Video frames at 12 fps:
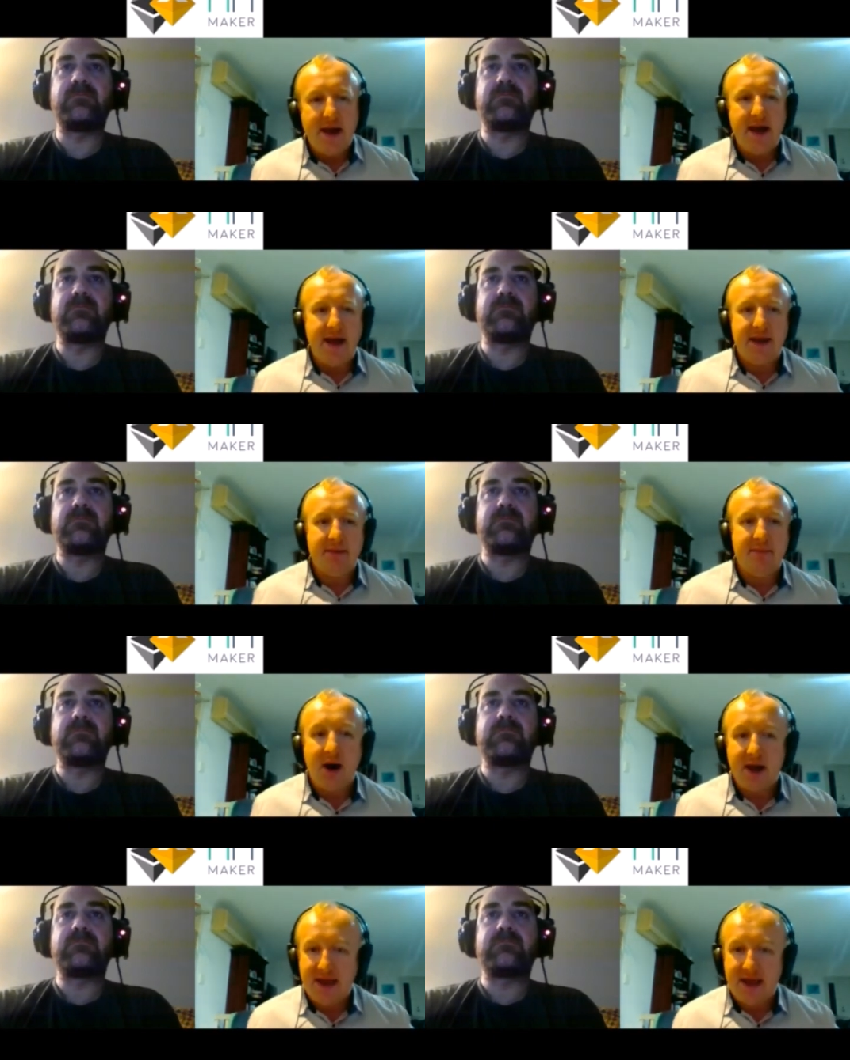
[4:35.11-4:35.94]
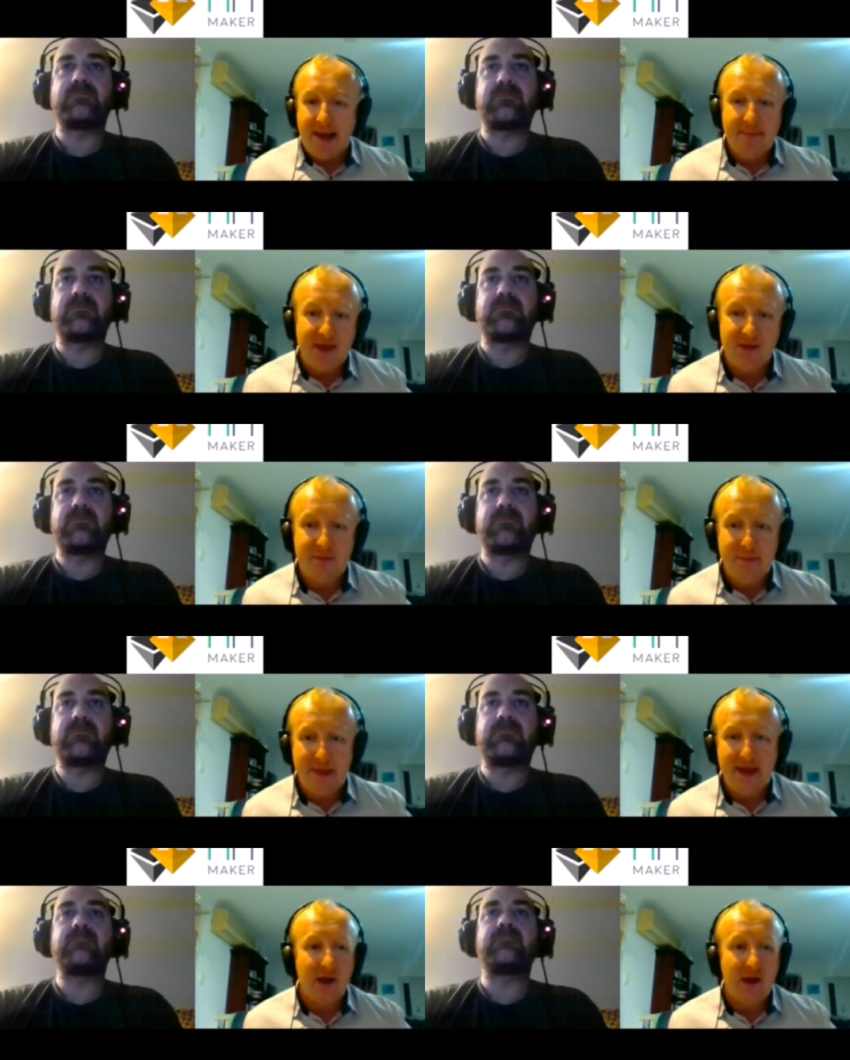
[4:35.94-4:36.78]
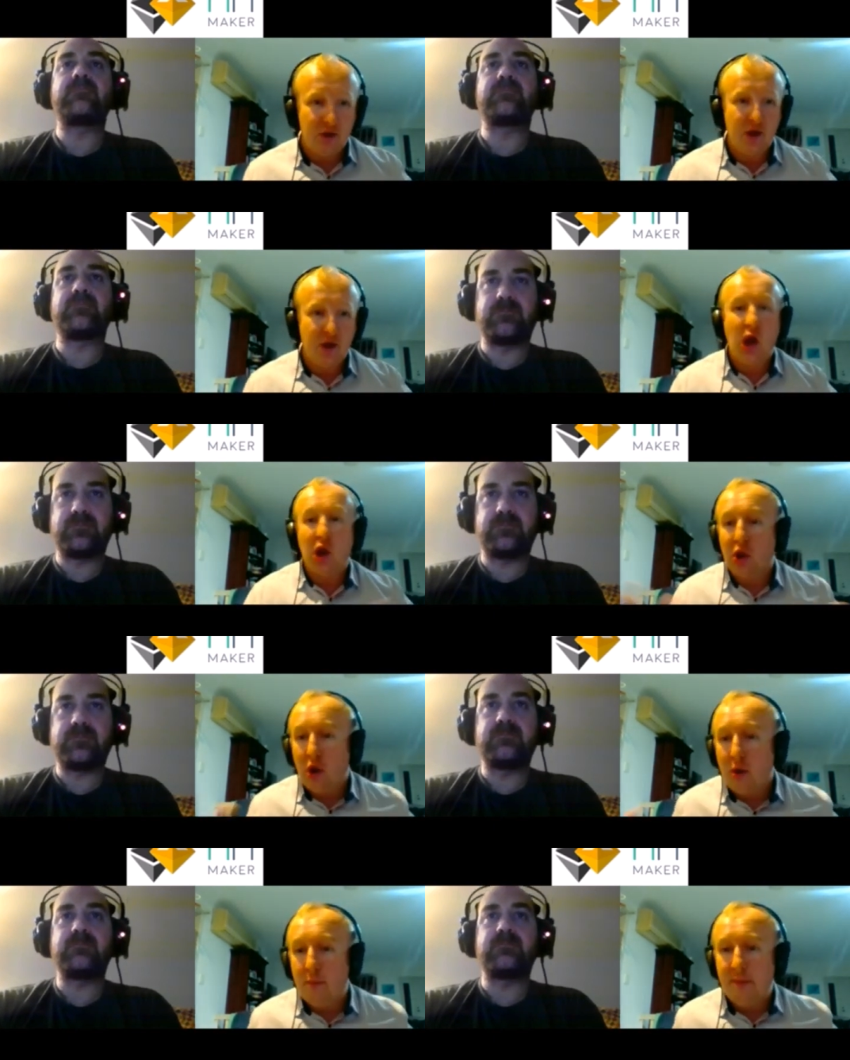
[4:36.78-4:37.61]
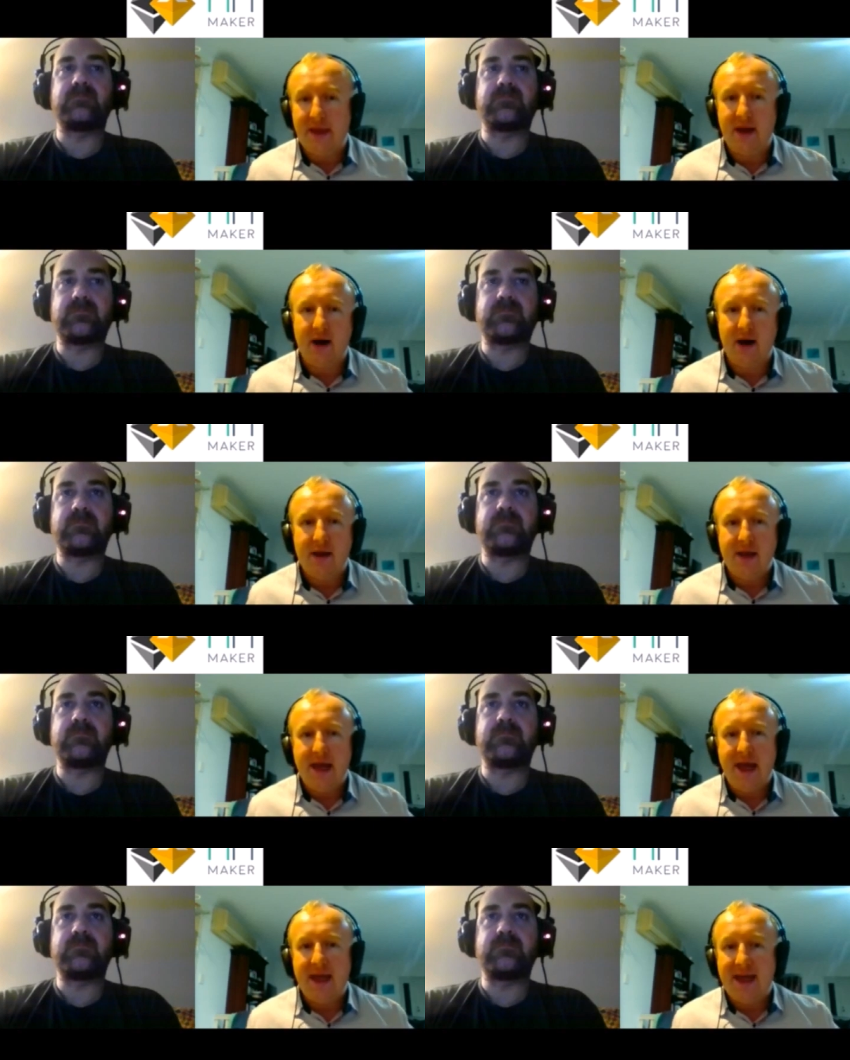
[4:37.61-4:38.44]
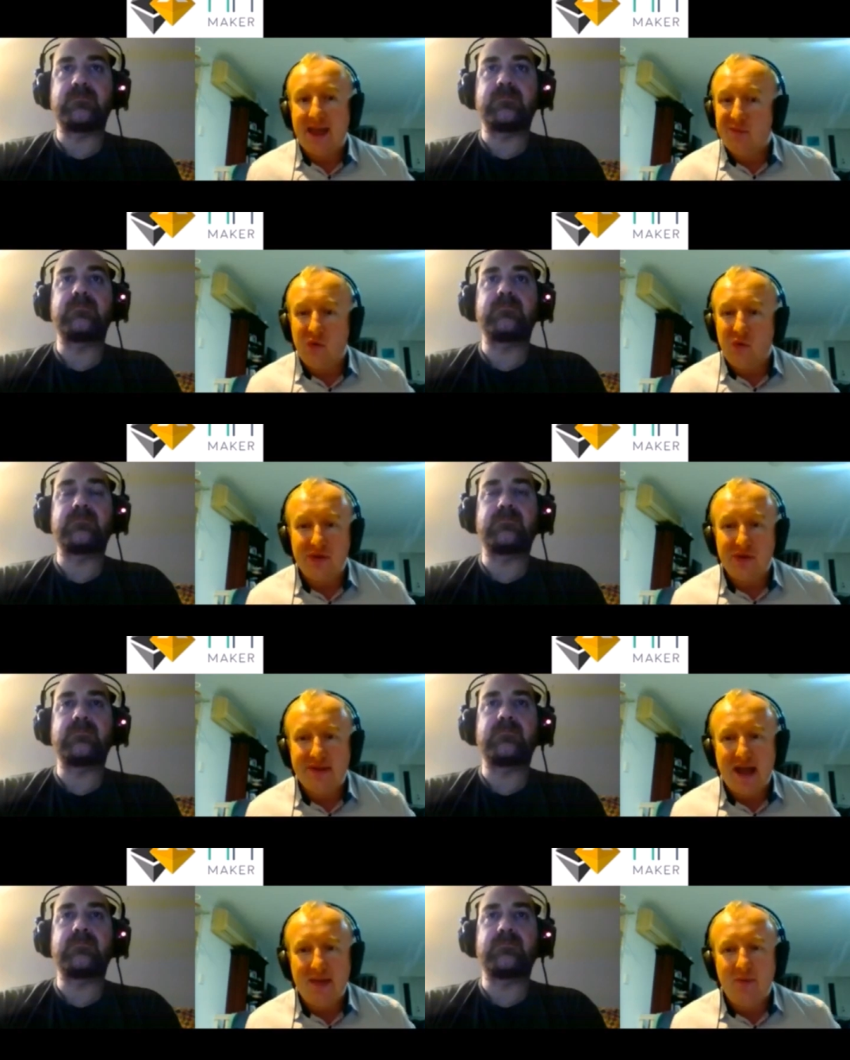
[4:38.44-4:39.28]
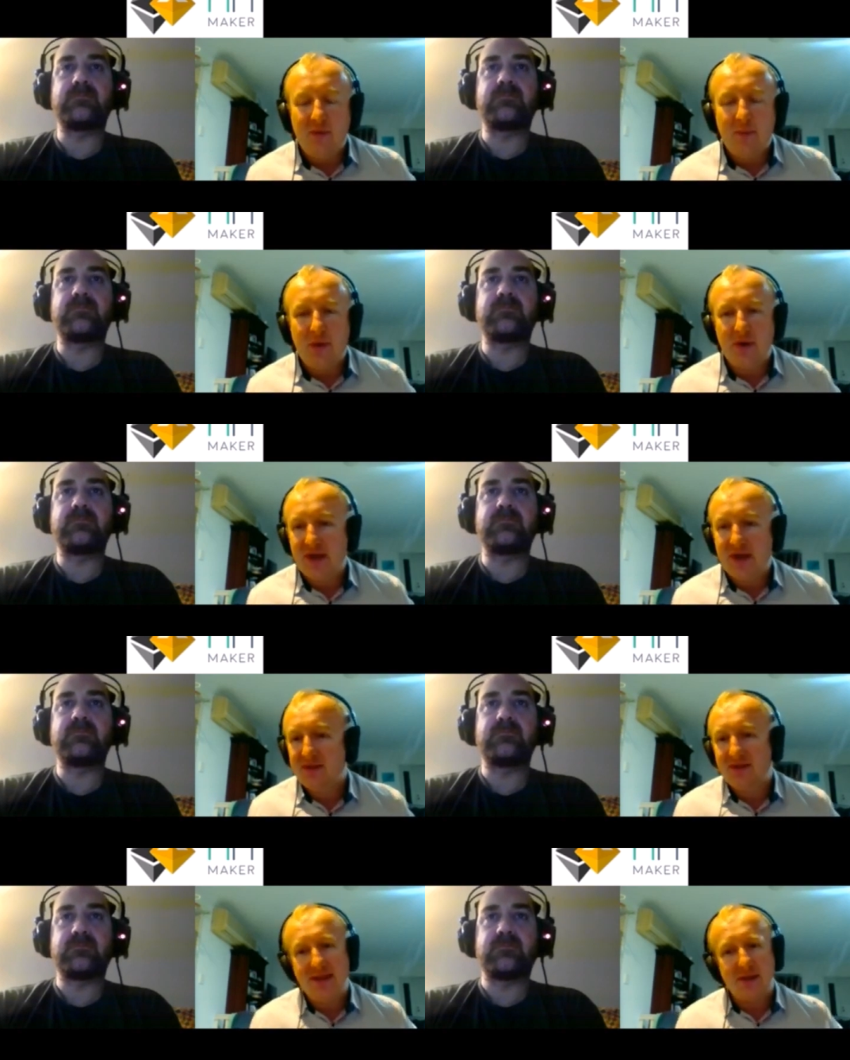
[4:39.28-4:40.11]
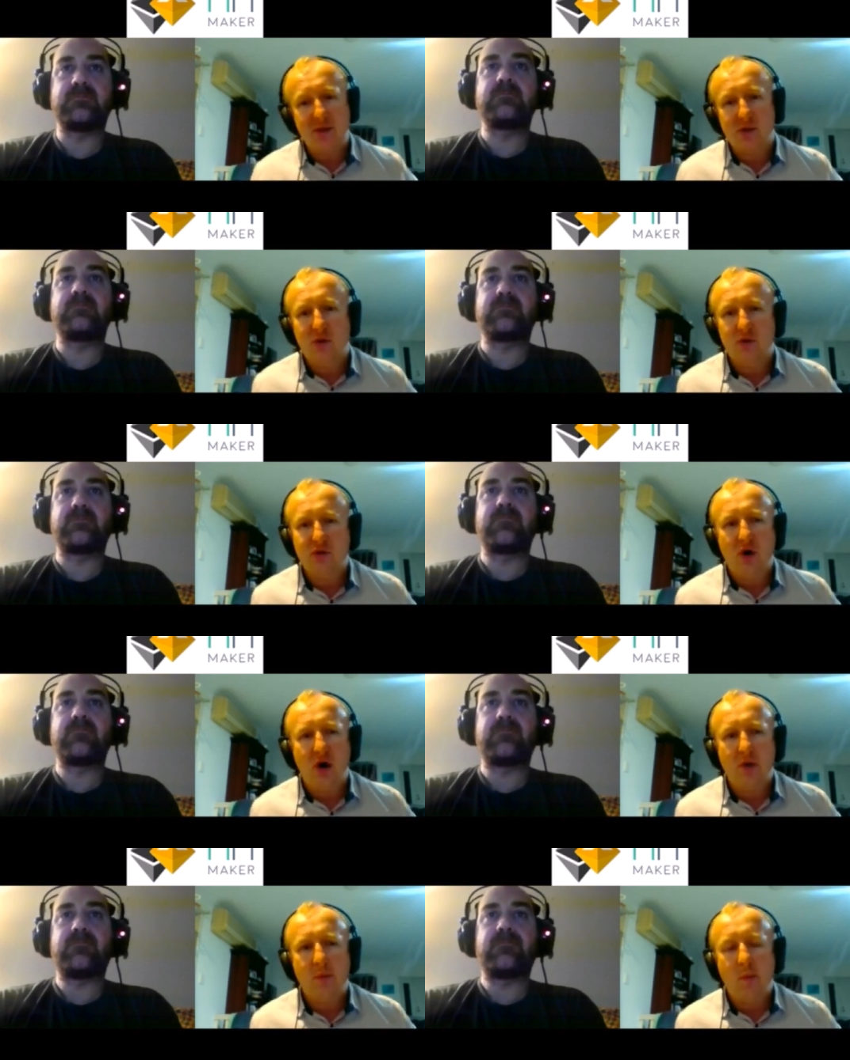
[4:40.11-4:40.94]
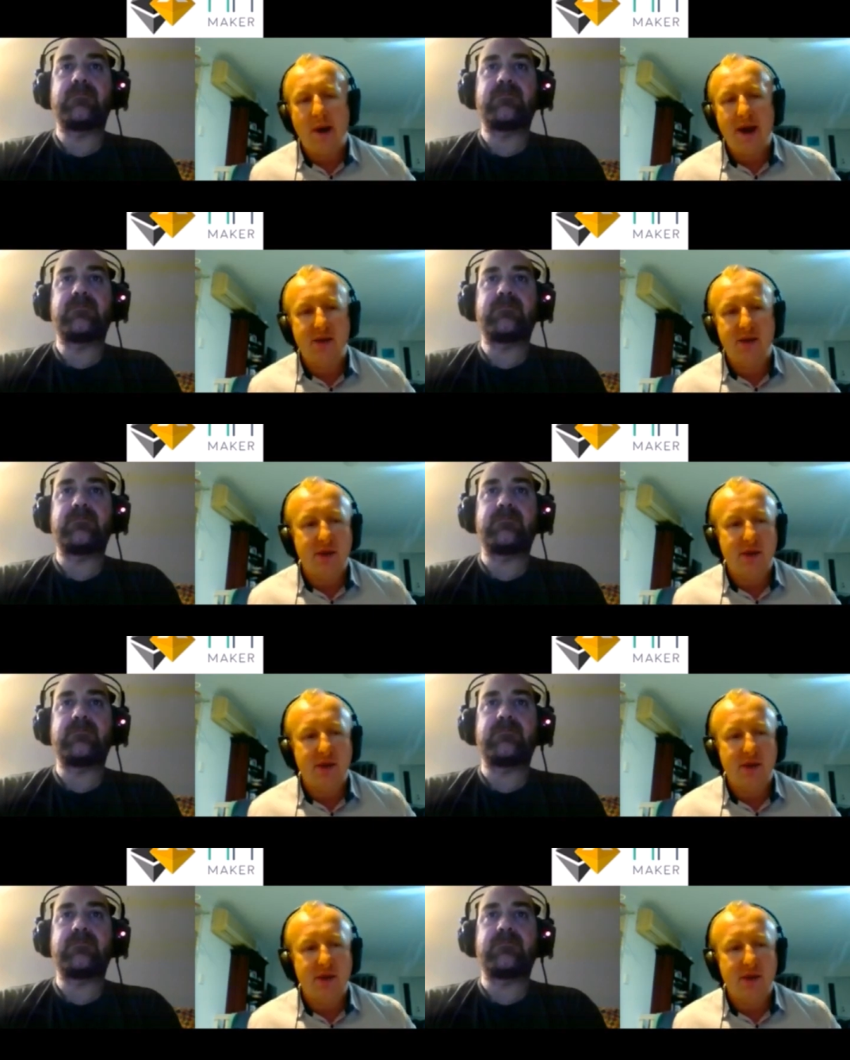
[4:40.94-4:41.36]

Speaker 1: and the market cap gets bigger, like a lot bigger, it gets more stable, but I guess that's a long time away.